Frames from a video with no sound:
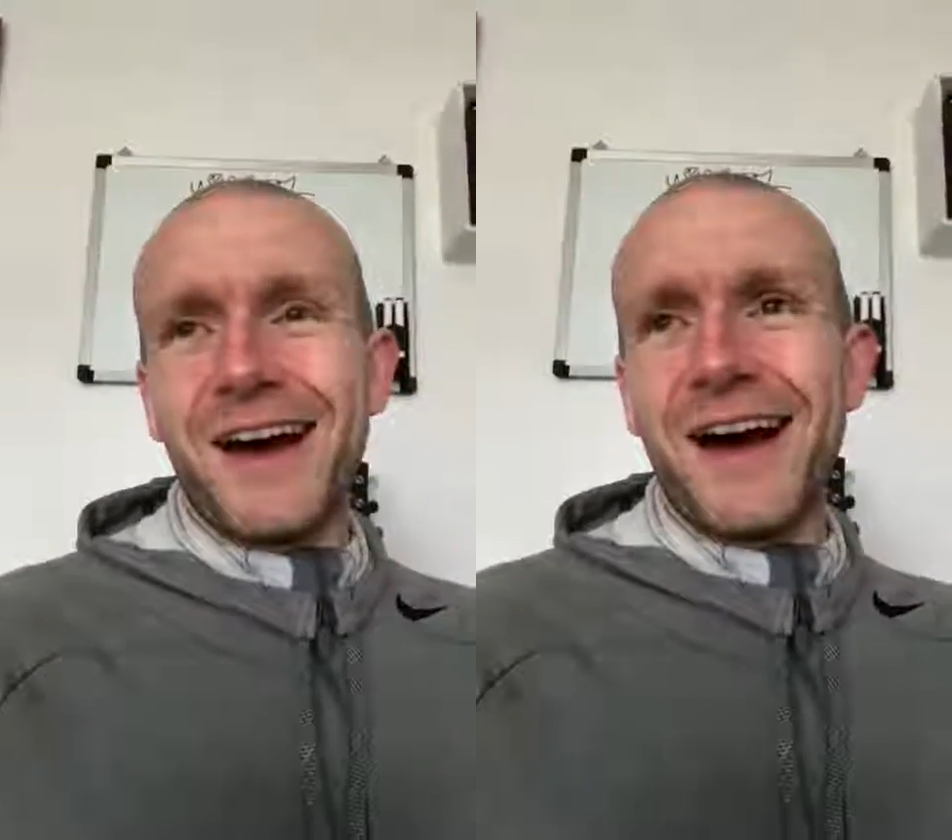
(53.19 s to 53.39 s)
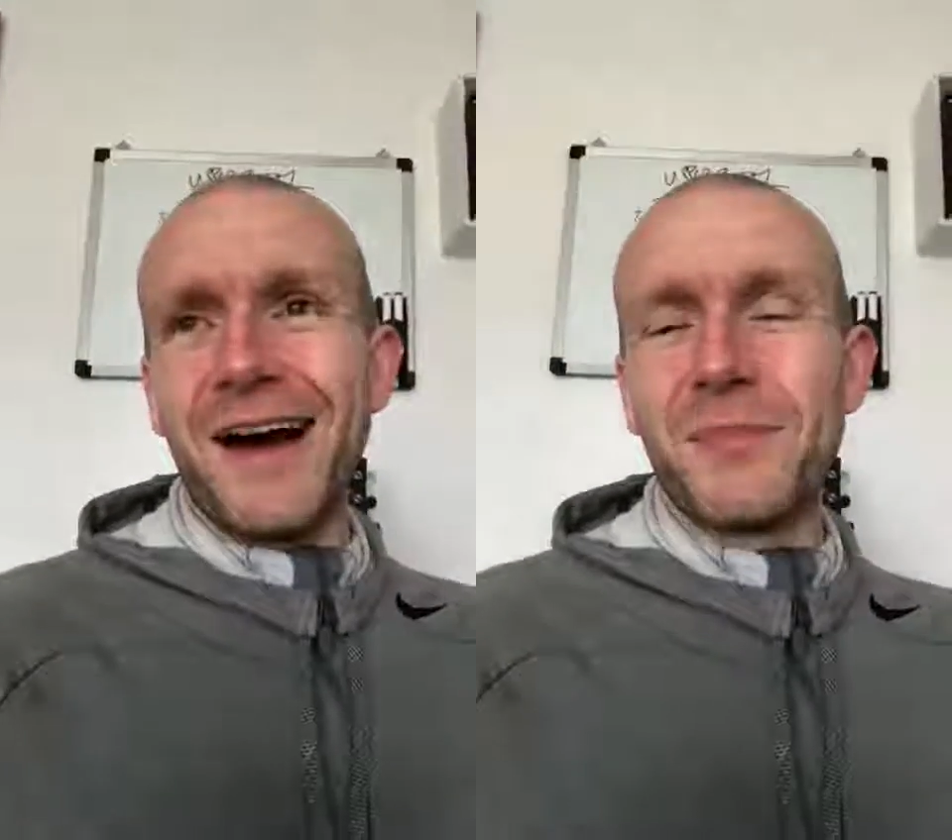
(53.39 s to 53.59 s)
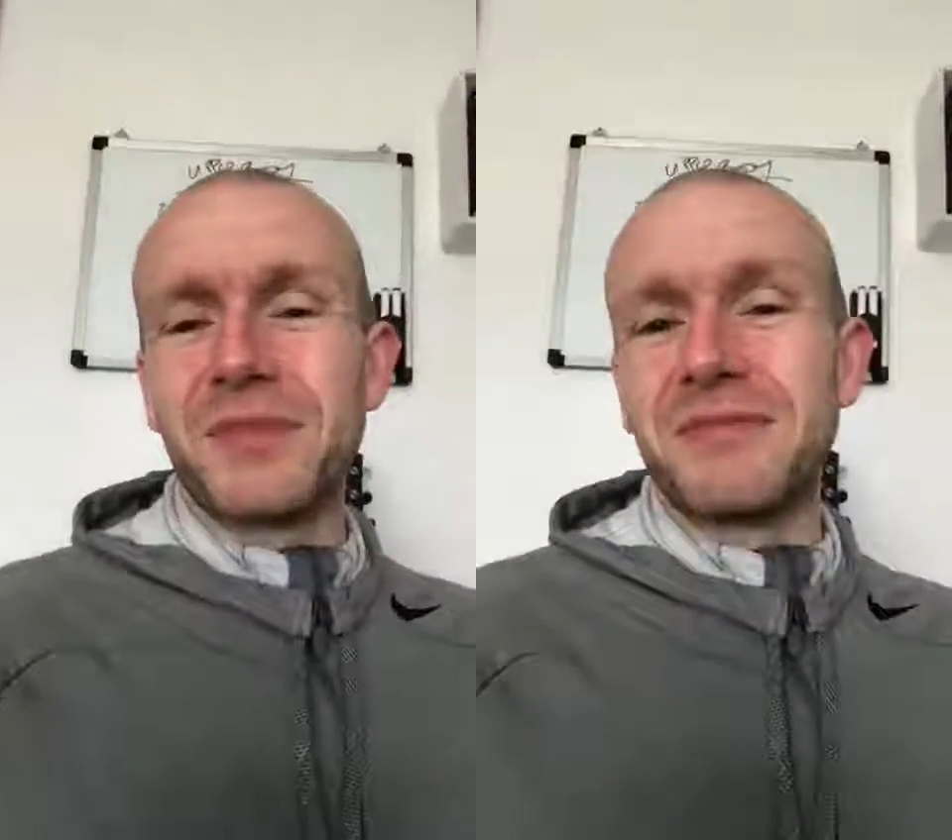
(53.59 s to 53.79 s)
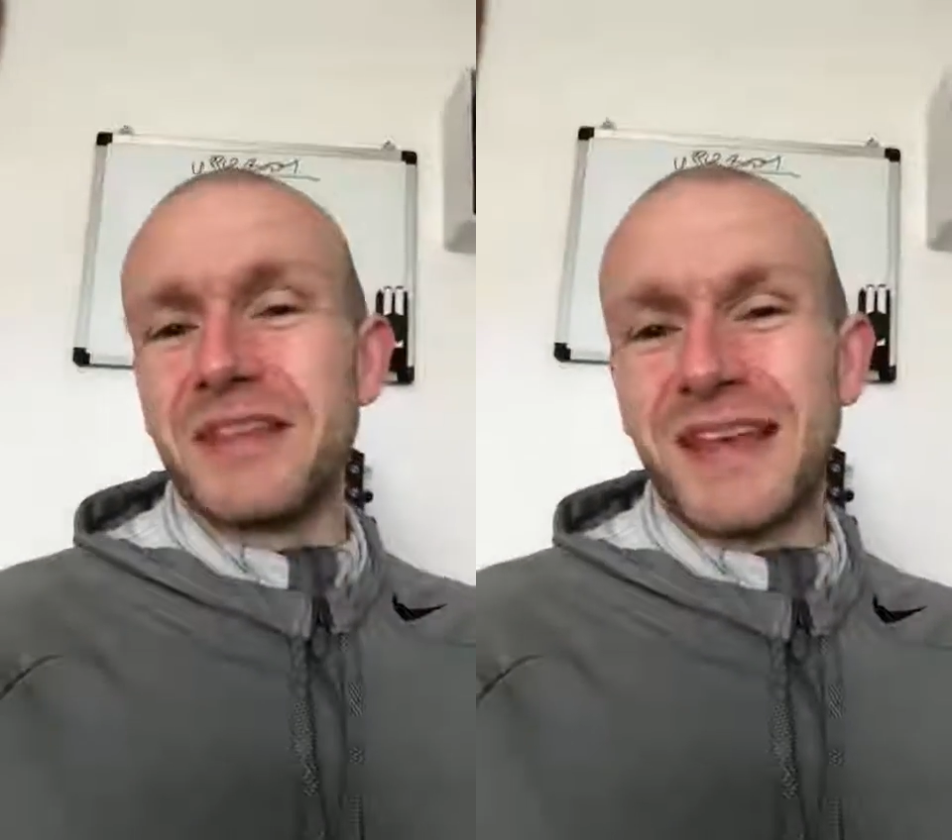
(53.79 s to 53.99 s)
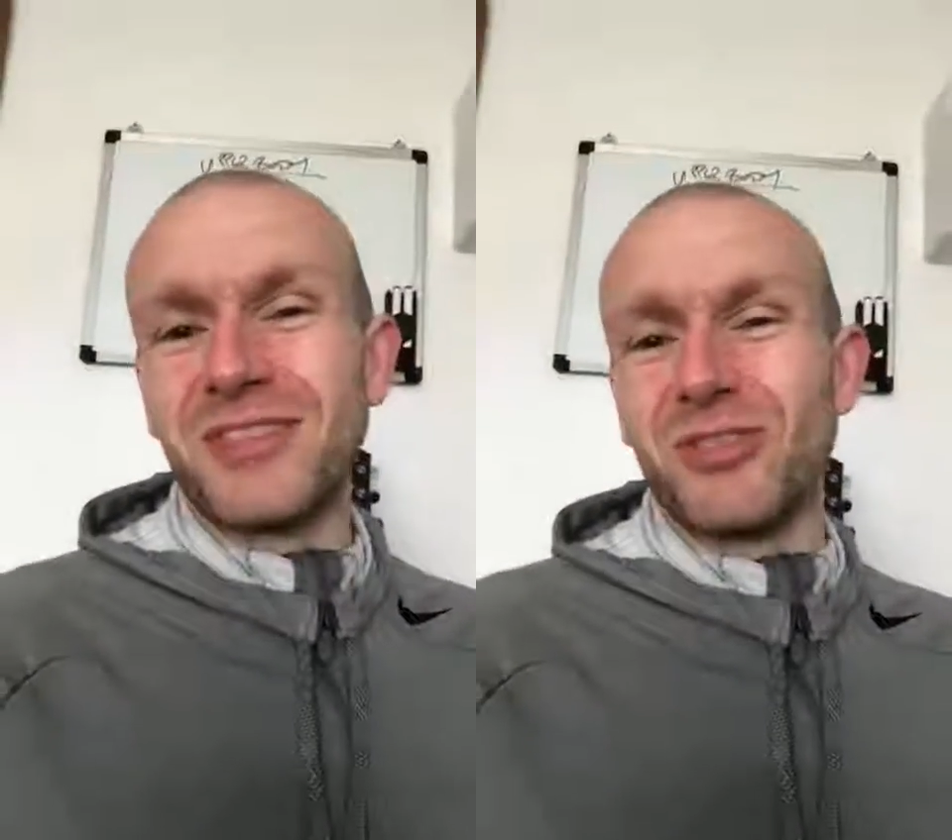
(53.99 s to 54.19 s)
Um, they,
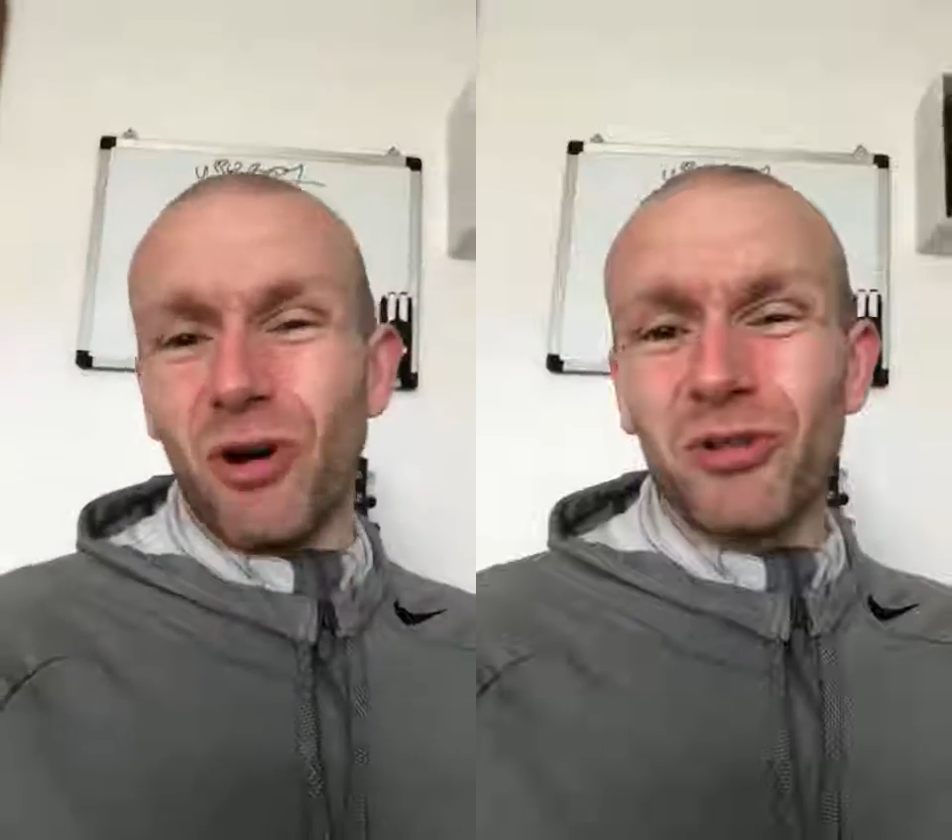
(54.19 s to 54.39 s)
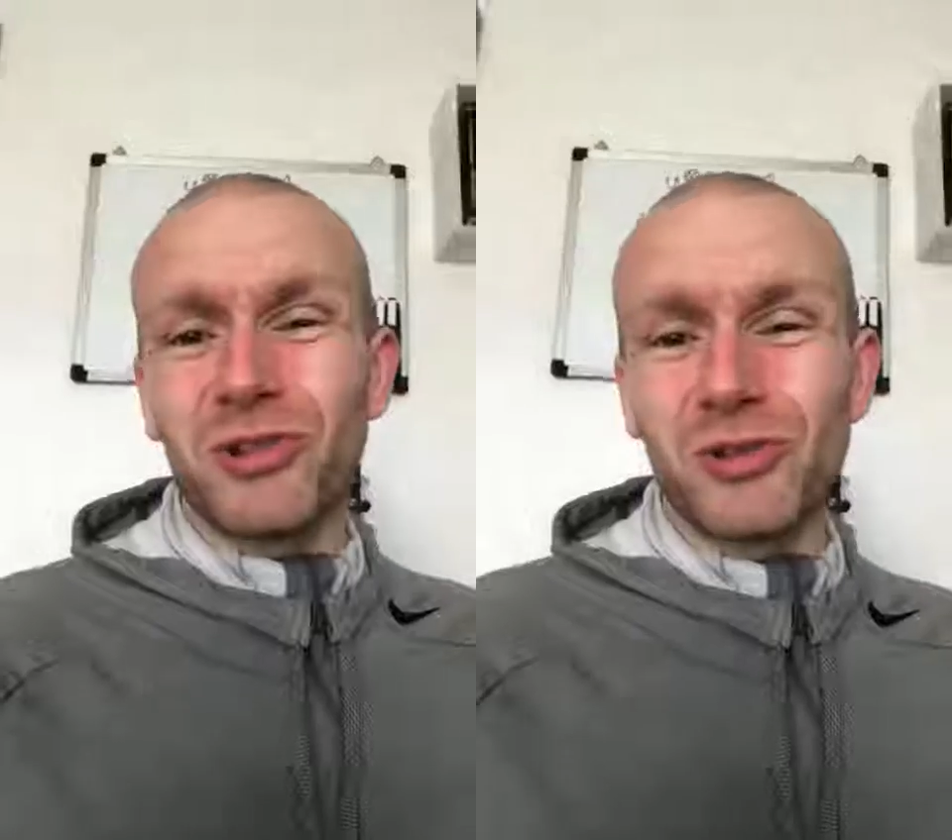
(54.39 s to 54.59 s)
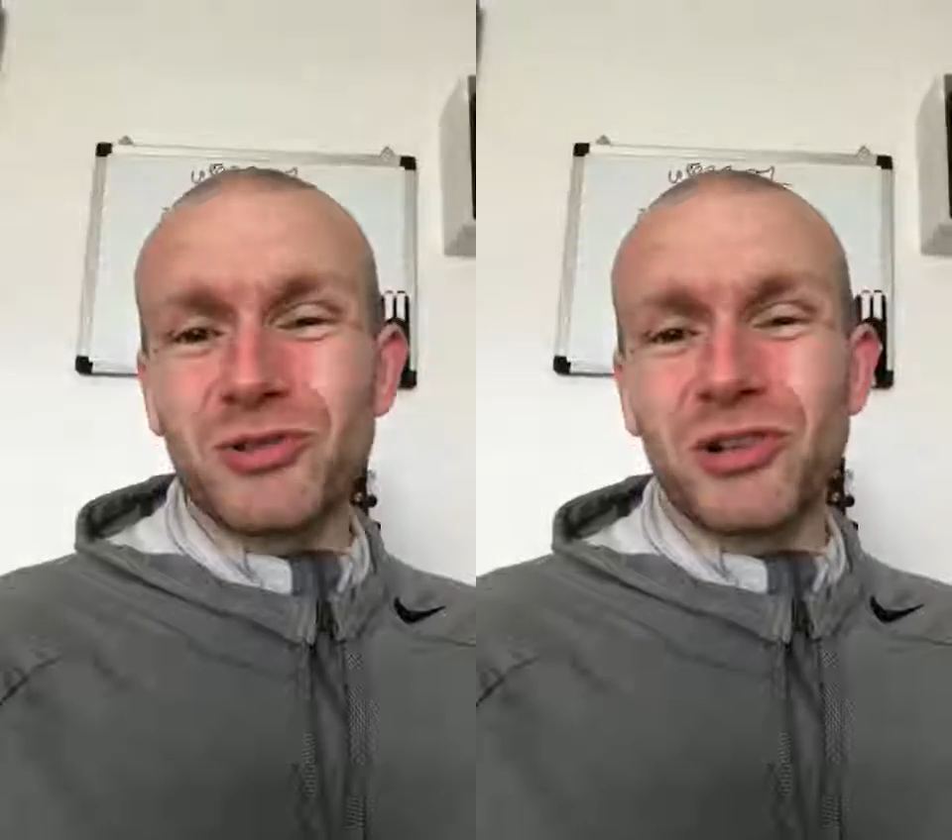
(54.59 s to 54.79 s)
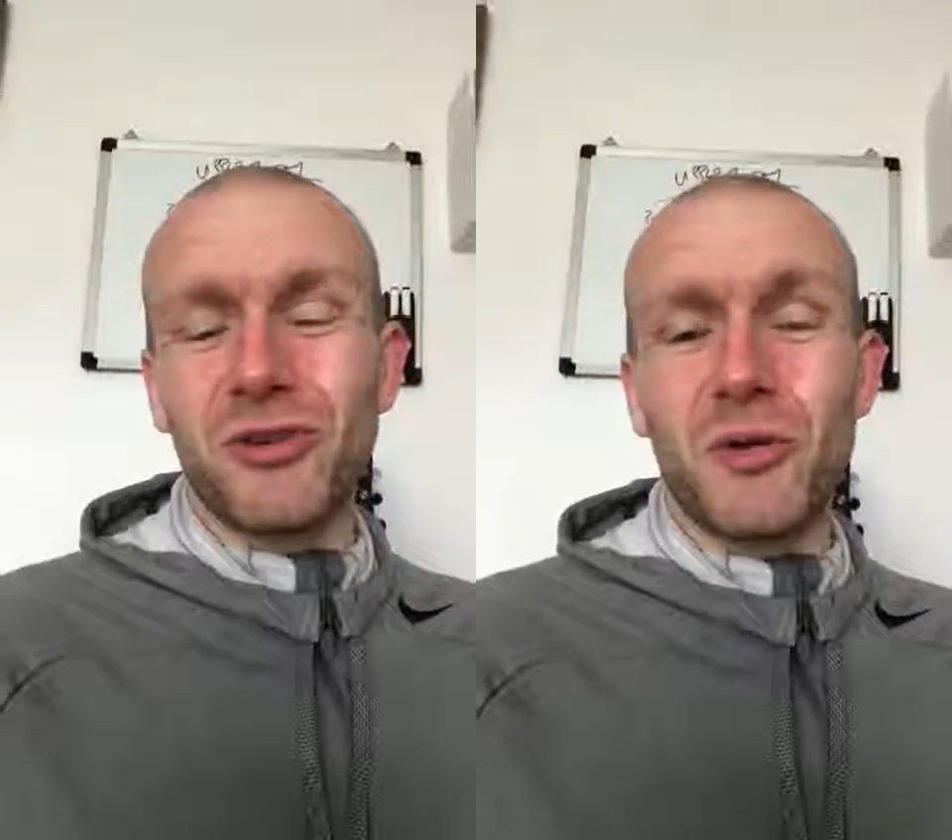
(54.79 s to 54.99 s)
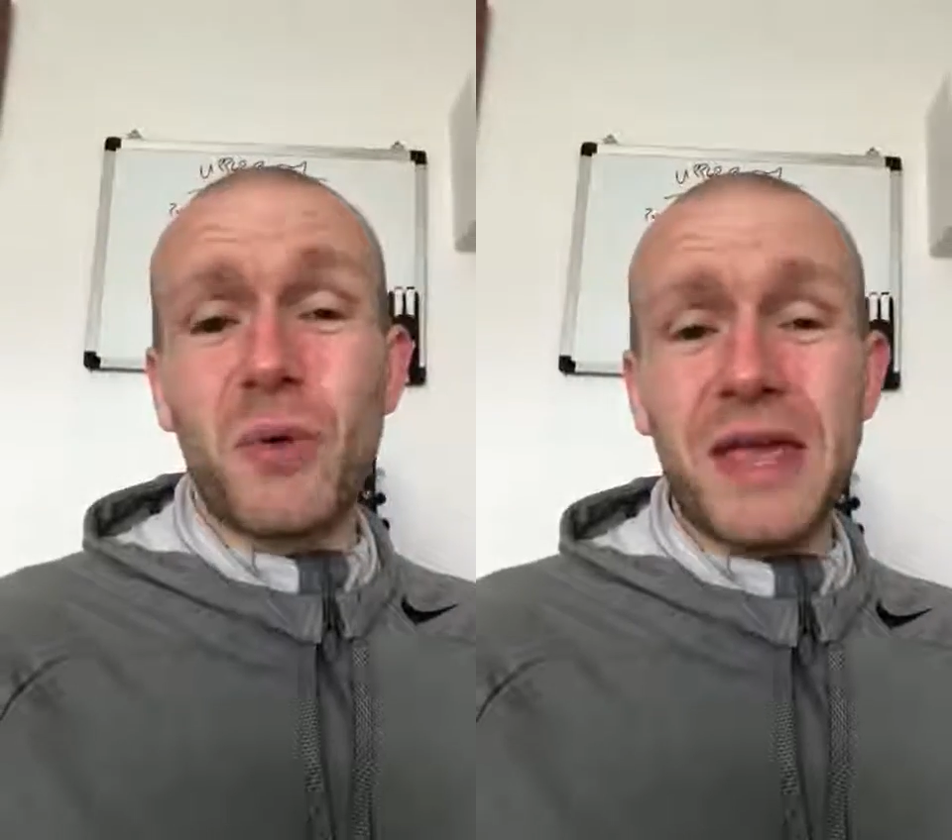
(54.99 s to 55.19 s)
they, tend not to lose a
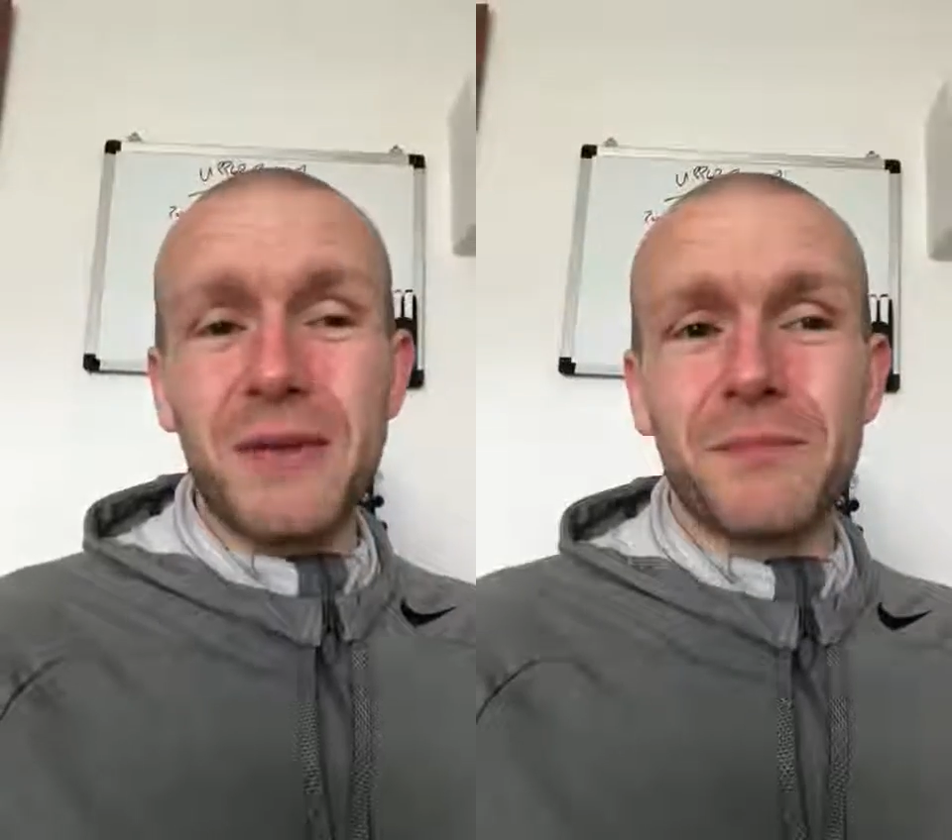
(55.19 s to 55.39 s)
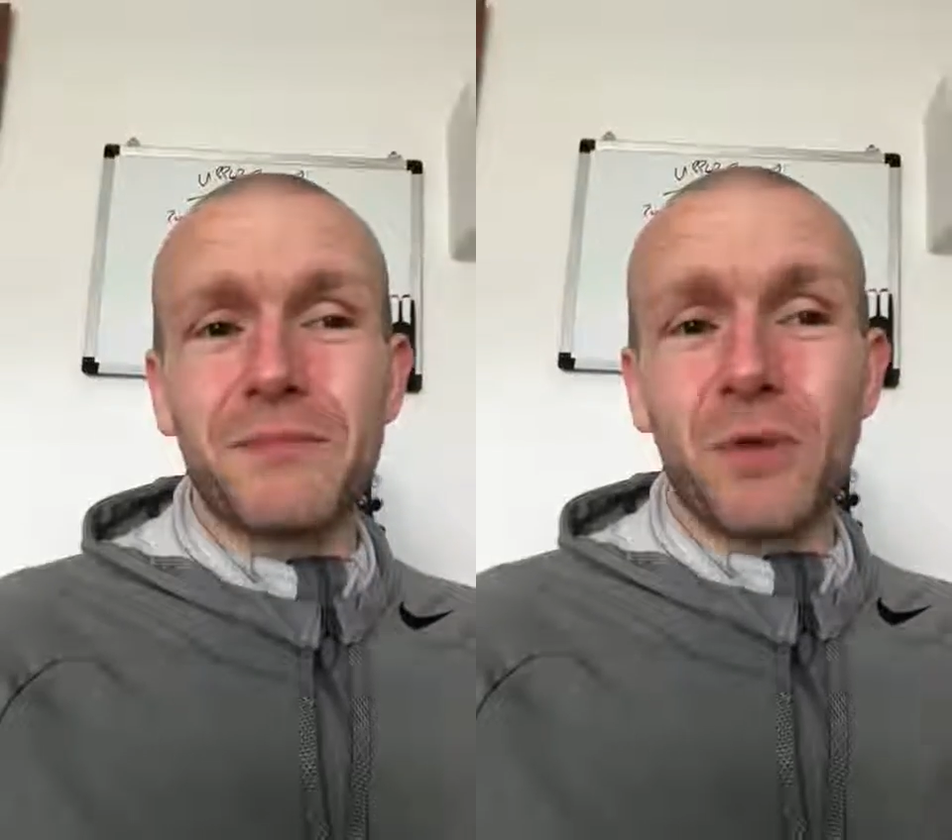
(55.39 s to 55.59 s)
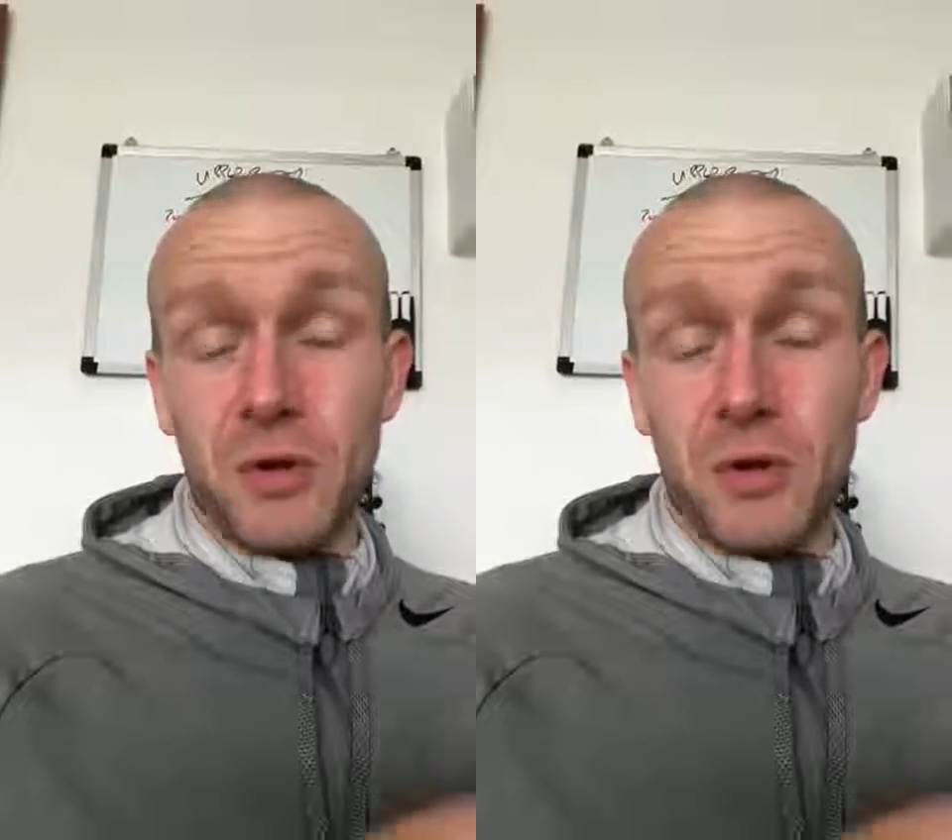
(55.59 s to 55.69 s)
lot of weight,